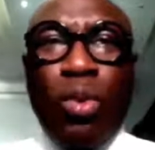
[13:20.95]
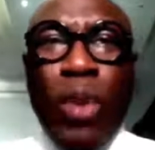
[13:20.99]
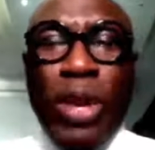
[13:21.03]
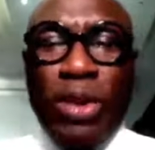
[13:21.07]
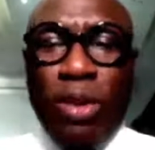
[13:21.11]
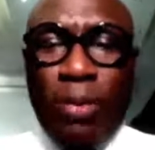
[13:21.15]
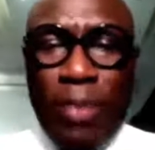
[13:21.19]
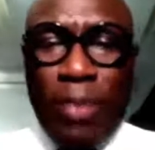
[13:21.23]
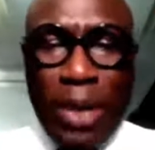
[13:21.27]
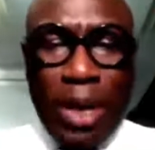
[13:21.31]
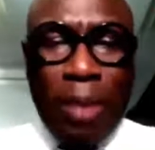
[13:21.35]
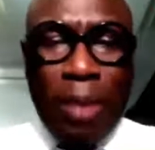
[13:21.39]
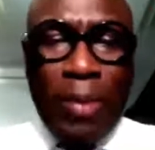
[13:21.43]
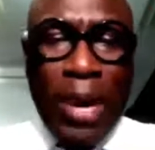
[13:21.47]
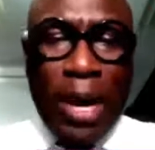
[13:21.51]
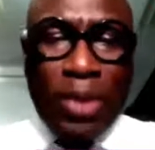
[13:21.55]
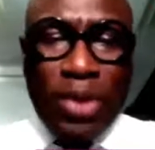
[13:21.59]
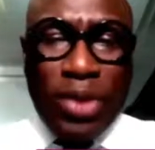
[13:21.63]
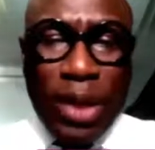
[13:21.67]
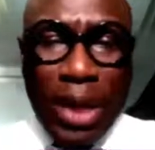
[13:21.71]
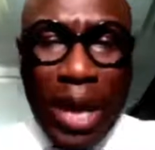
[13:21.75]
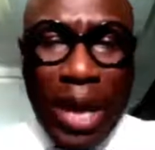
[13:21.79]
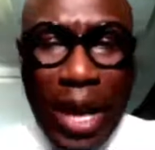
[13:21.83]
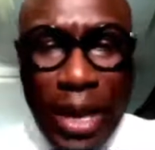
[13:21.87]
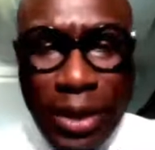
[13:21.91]
whether it be
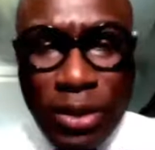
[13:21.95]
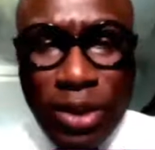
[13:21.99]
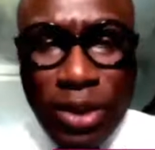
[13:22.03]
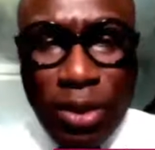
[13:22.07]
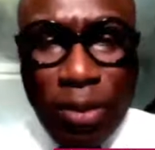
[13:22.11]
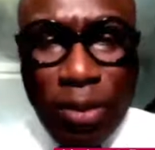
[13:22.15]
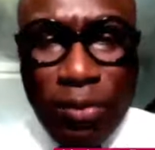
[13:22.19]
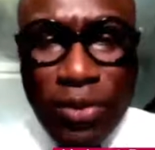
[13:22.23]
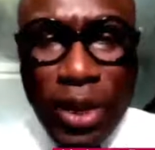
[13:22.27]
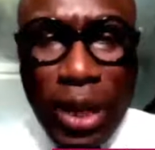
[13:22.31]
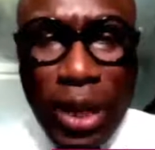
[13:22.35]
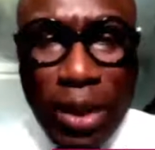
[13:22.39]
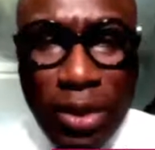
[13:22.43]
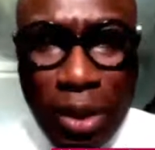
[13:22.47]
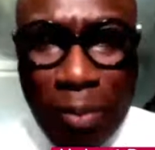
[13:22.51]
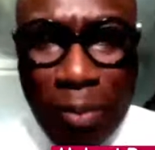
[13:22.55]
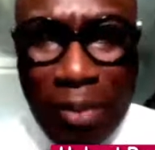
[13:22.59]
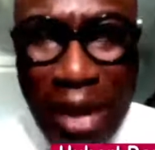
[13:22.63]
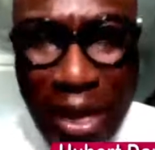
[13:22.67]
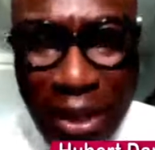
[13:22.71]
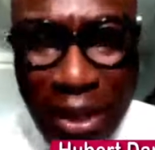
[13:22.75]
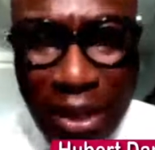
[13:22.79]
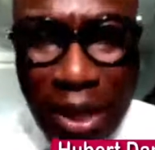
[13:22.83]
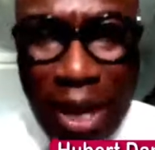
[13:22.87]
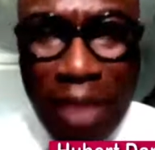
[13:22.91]
about the likes of the
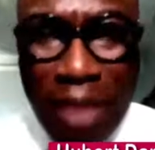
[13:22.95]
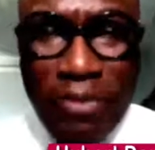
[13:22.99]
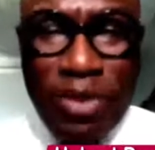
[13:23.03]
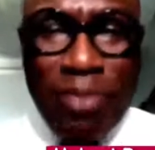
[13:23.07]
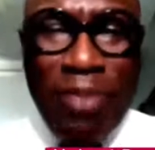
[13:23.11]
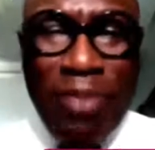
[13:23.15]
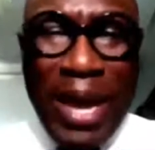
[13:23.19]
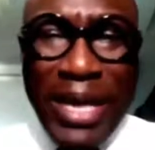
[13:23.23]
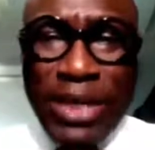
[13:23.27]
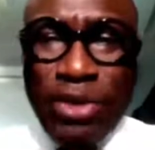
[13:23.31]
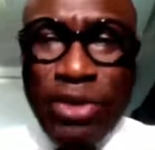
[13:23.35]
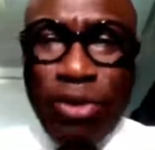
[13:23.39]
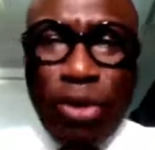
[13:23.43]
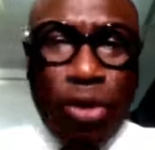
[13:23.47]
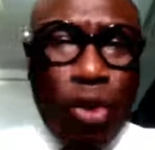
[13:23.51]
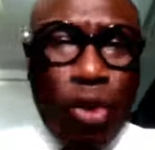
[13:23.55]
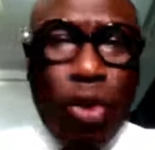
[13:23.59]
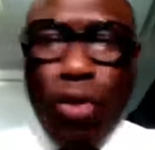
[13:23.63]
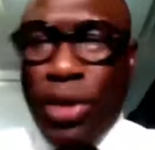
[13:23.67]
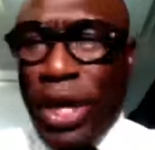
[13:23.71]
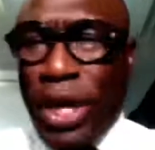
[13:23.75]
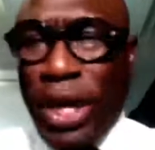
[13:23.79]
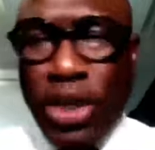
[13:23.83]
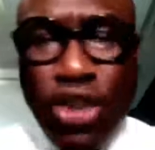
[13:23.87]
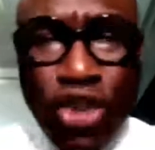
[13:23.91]
Black Lives Matter, or
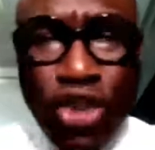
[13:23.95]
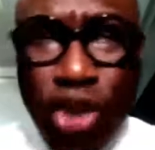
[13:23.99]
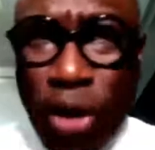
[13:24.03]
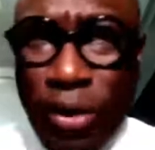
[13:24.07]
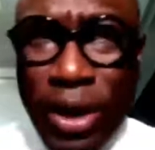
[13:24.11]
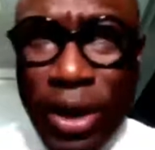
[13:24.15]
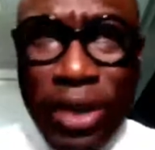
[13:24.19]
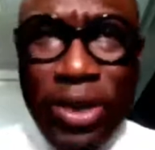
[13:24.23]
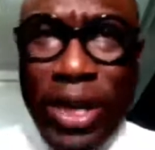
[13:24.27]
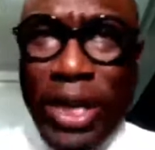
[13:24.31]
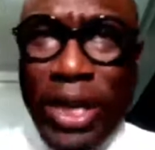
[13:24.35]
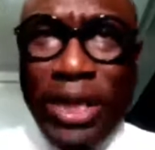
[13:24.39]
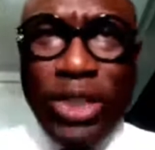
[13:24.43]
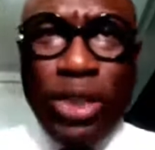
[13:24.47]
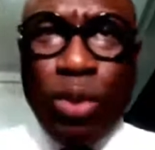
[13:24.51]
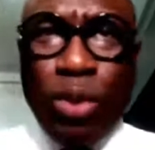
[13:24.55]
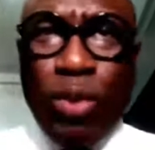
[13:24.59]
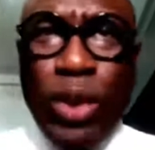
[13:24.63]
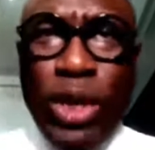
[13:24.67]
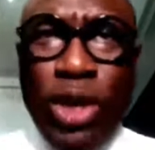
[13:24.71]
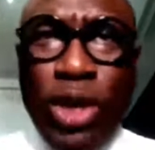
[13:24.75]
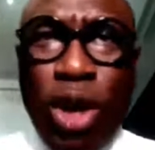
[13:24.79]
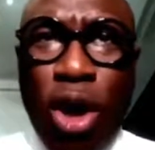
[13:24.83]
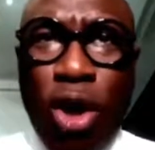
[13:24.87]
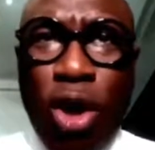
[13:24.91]
all the historic things
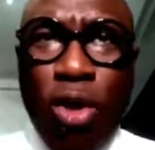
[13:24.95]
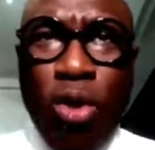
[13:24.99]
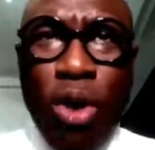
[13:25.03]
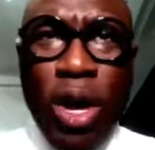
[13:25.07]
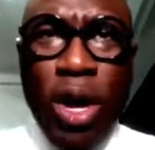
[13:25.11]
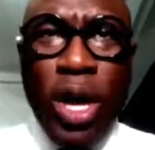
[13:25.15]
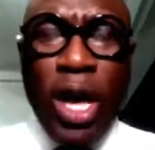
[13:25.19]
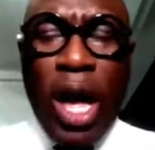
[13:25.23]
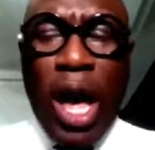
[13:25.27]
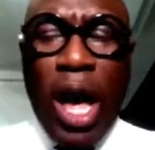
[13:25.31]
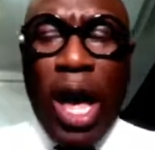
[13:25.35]
that we know